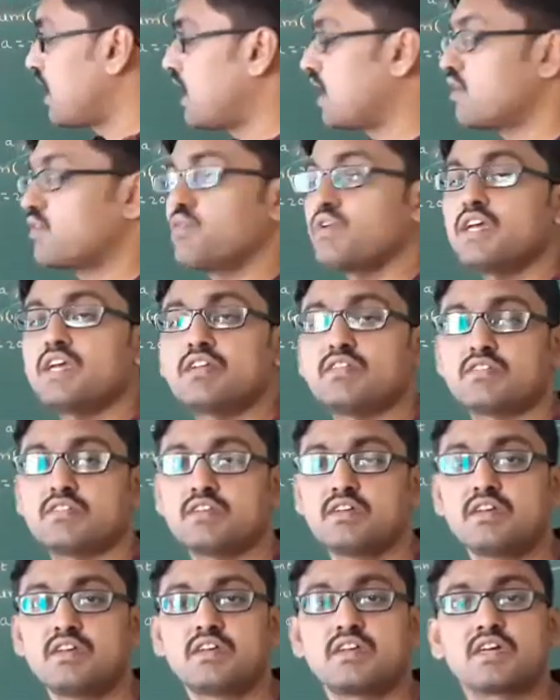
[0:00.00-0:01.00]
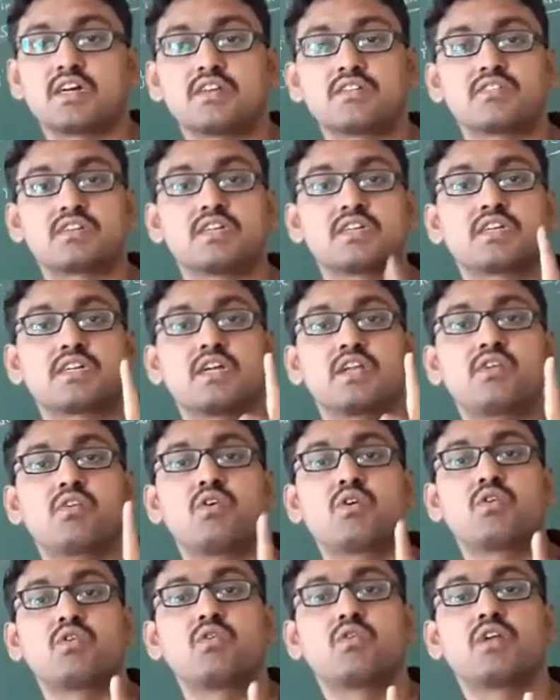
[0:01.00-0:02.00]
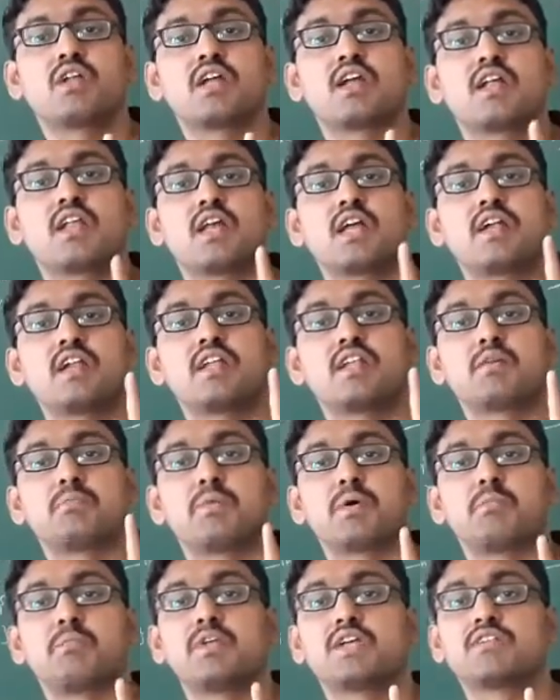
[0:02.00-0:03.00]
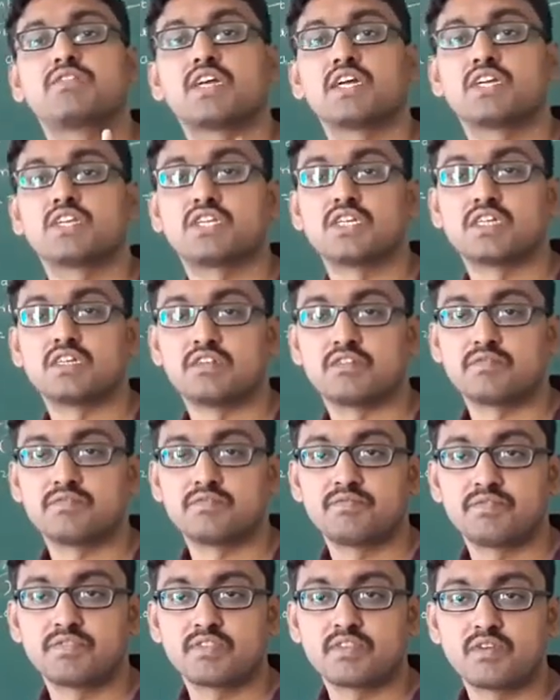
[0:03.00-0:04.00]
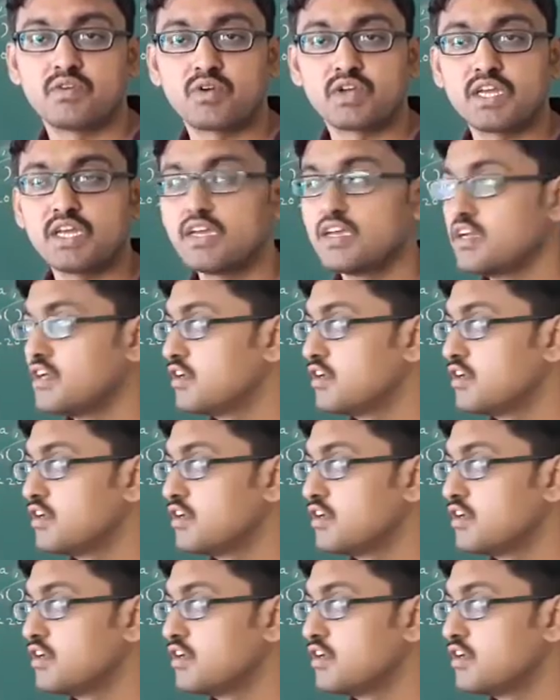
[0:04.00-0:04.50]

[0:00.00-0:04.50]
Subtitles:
always constructor you have to declare in a public section. Okay,